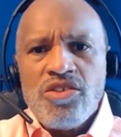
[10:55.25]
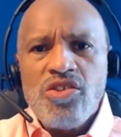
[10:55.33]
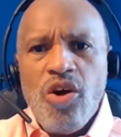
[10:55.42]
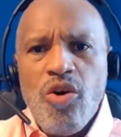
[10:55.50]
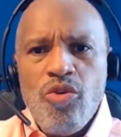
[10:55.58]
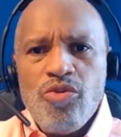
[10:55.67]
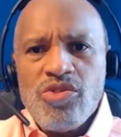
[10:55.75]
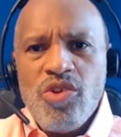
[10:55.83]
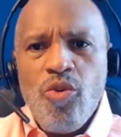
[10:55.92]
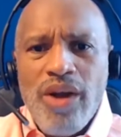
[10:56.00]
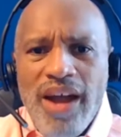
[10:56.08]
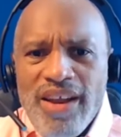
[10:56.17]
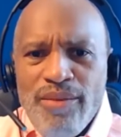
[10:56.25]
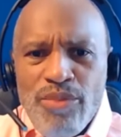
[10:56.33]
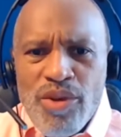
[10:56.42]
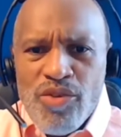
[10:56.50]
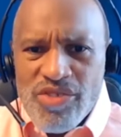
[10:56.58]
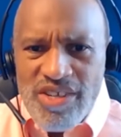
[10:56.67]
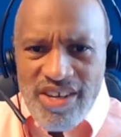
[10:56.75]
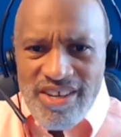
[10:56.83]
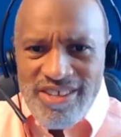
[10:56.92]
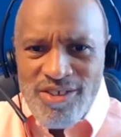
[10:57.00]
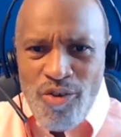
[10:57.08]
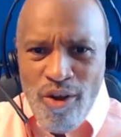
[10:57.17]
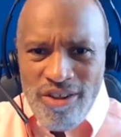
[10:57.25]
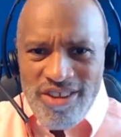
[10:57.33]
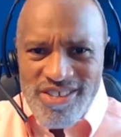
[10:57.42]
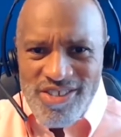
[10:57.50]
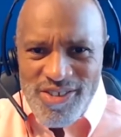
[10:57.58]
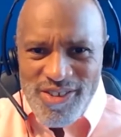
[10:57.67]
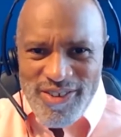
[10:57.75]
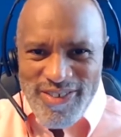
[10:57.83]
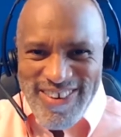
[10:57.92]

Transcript: So what kind of music do you all listen to?